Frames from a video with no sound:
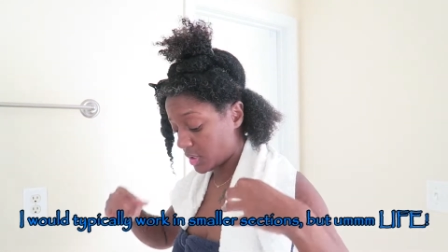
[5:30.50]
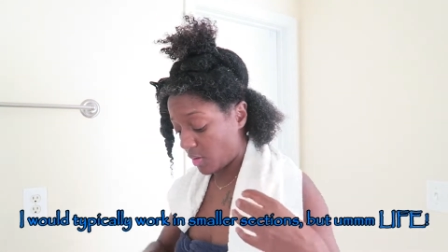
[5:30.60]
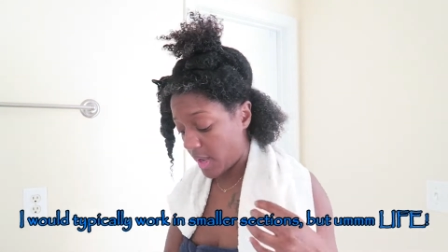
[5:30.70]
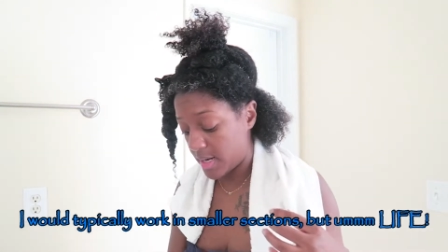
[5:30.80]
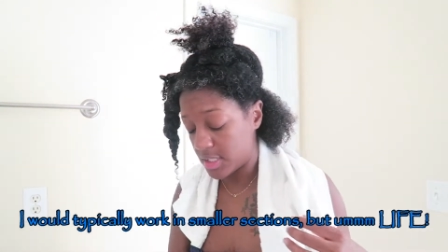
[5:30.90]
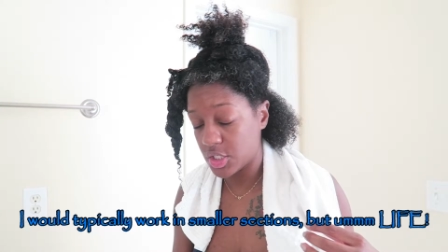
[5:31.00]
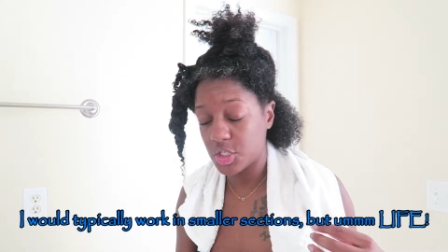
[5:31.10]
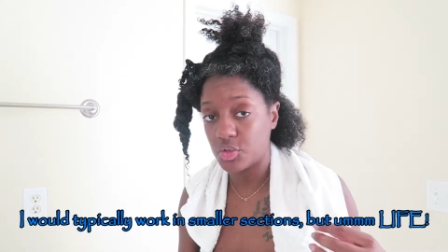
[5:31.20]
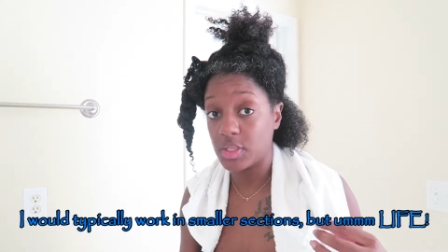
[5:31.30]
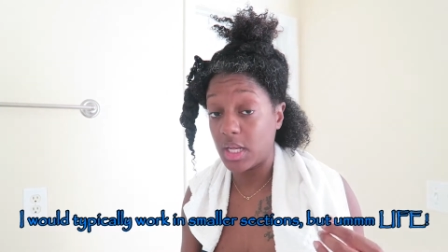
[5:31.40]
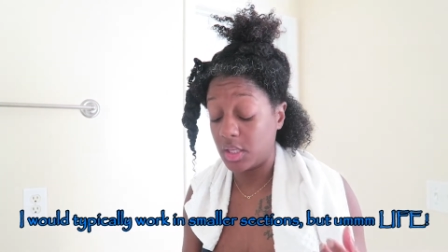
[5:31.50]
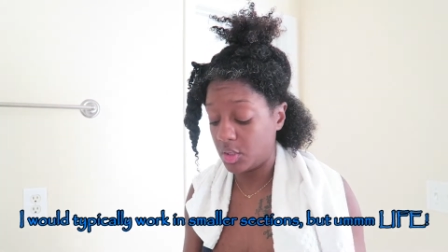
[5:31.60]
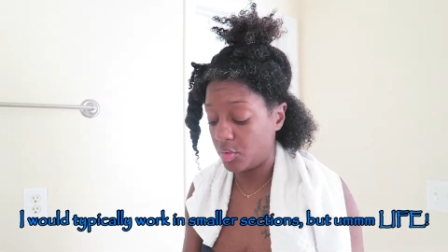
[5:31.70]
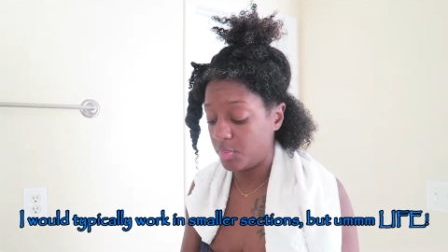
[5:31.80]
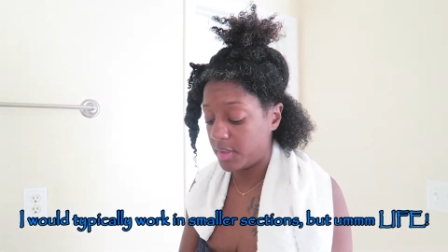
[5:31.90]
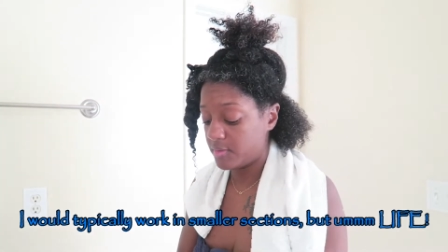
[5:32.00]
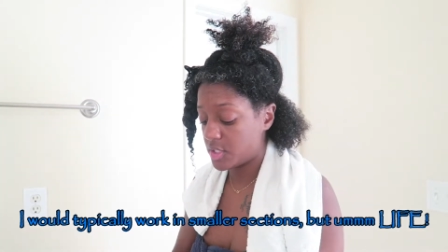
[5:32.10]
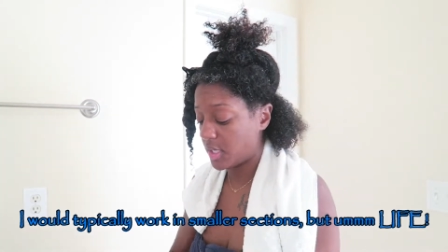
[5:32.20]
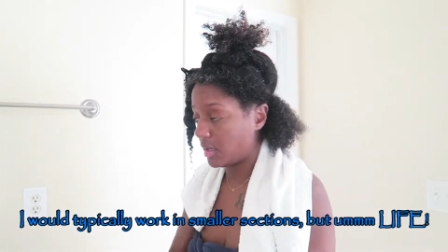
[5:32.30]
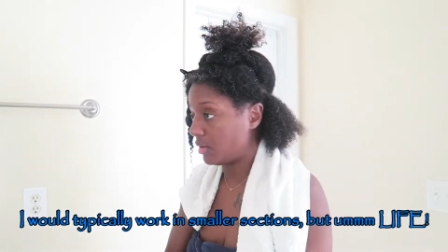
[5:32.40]
to go ahead and just use a little bit of
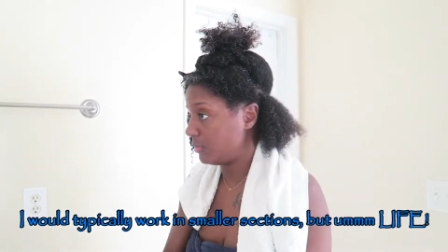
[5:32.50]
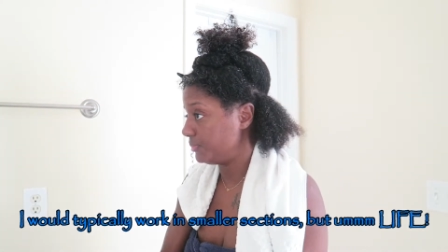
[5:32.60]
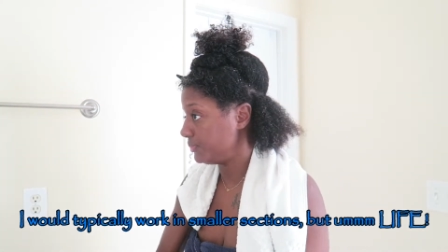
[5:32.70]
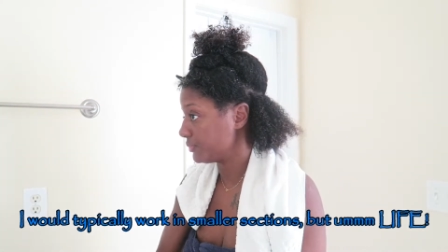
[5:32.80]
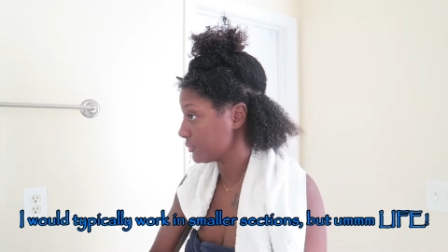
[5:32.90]
gel.